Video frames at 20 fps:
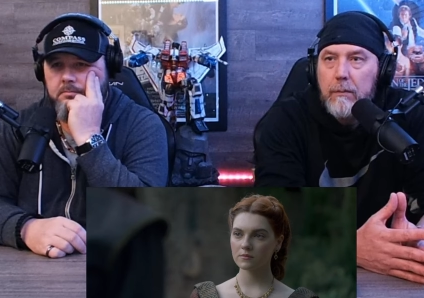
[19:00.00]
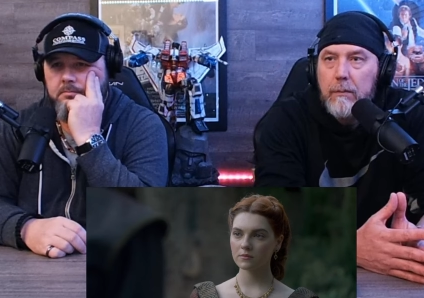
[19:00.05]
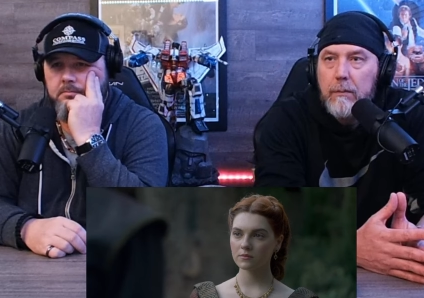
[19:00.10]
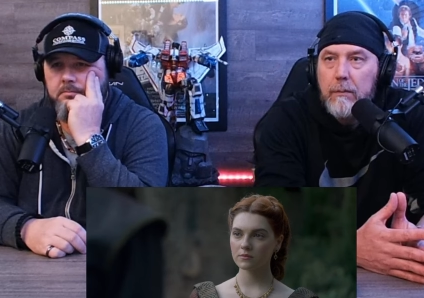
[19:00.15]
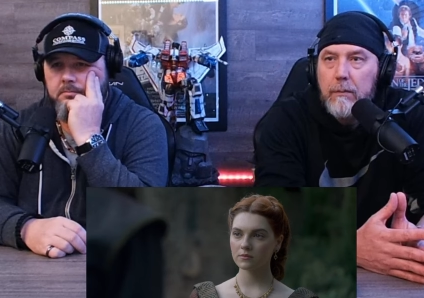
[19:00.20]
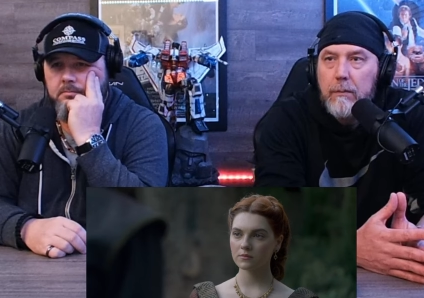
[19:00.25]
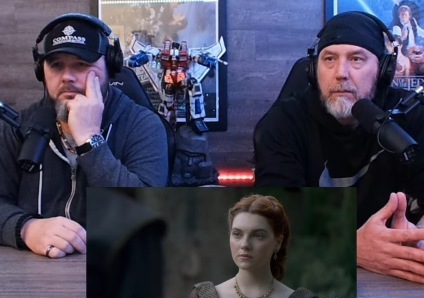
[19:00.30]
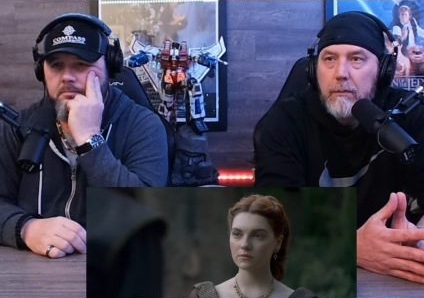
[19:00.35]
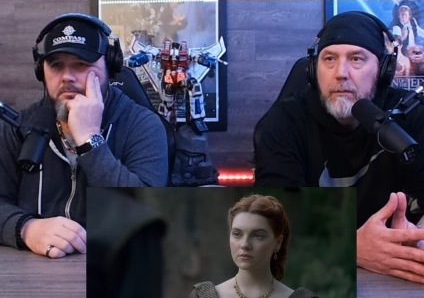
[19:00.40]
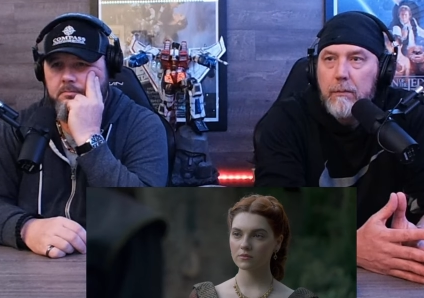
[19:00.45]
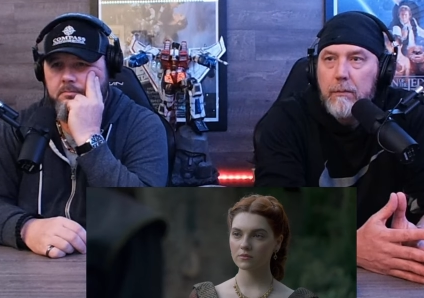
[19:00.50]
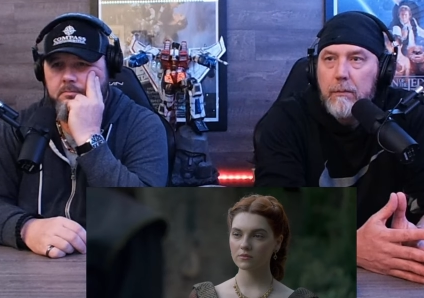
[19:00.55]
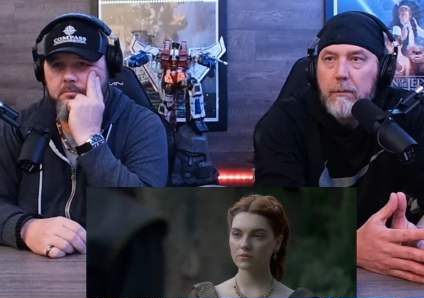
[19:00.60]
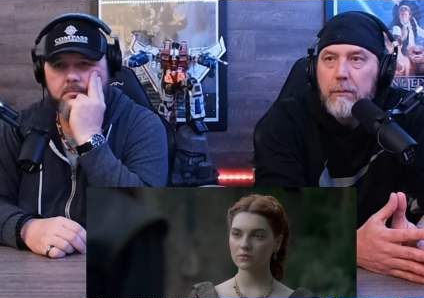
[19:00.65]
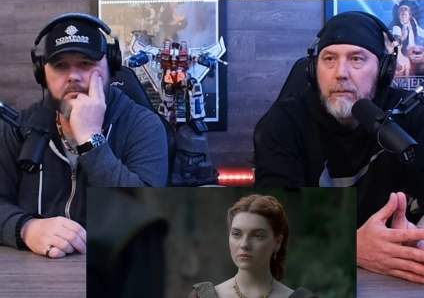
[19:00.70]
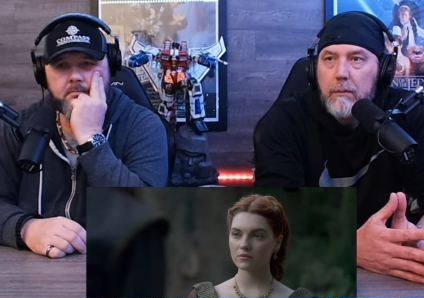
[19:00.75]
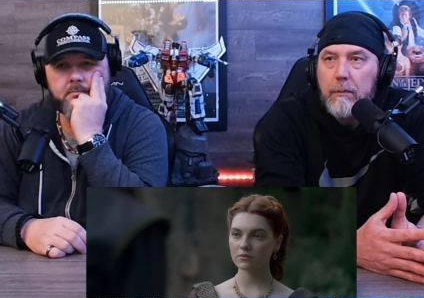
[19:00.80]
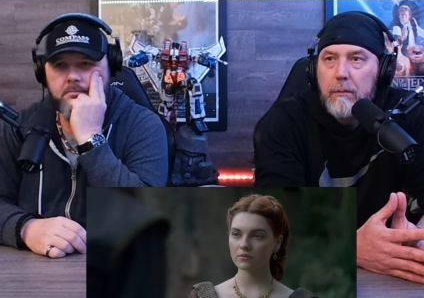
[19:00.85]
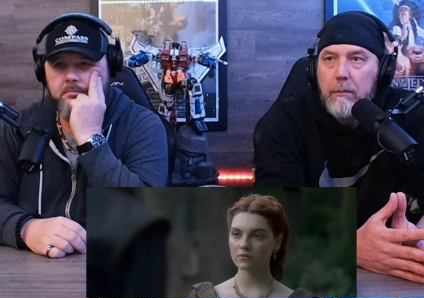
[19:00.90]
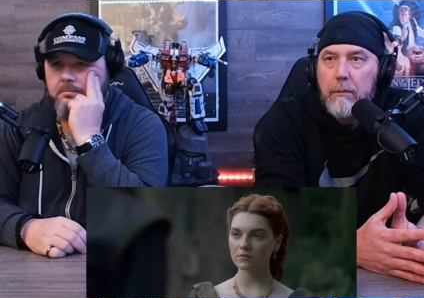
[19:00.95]

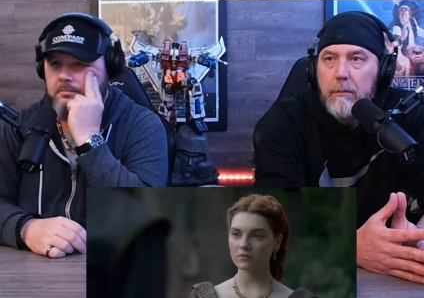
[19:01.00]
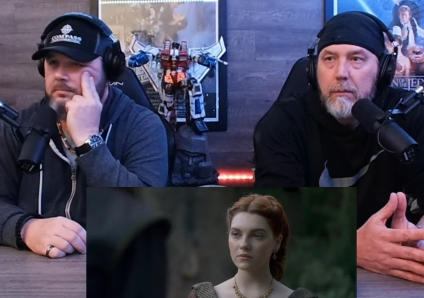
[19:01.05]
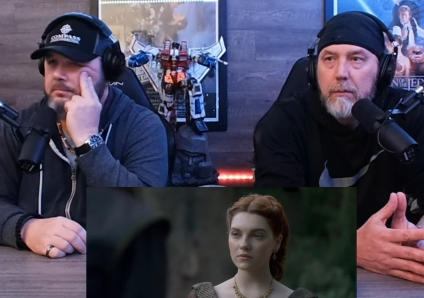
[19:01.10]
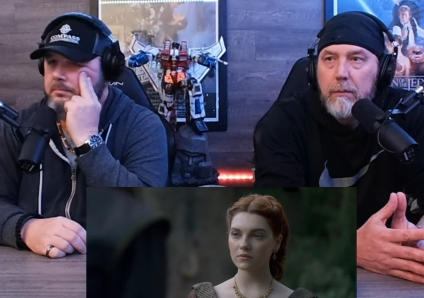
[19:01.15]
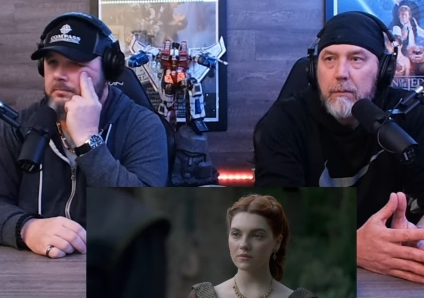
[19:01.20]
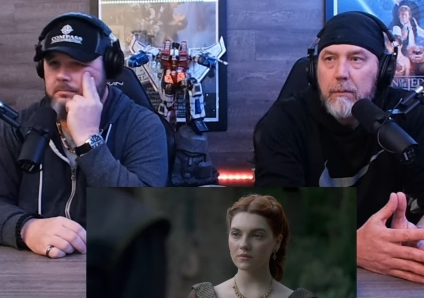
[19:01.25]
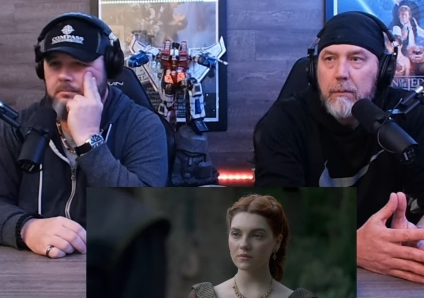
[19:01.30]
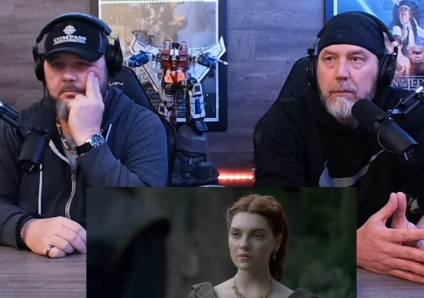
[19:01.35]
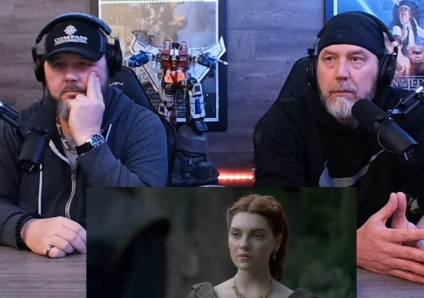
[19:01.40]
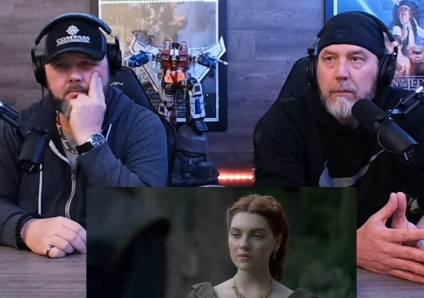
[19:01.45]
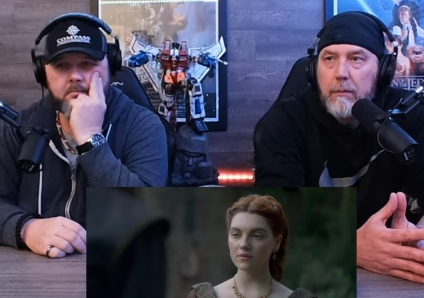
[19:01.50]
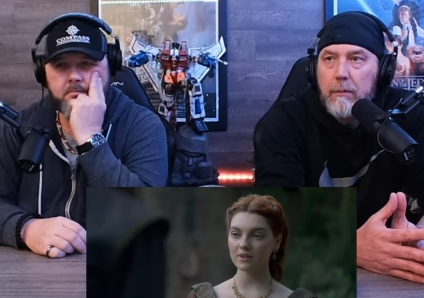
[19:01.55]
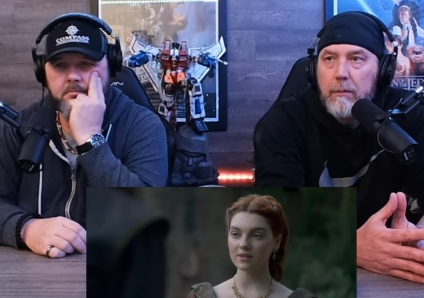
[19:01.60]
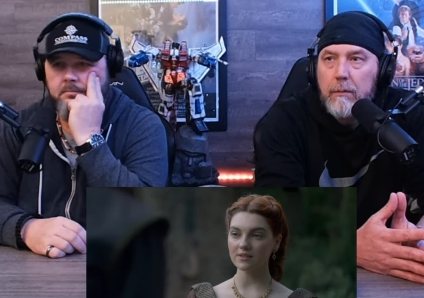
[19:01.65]
(silence)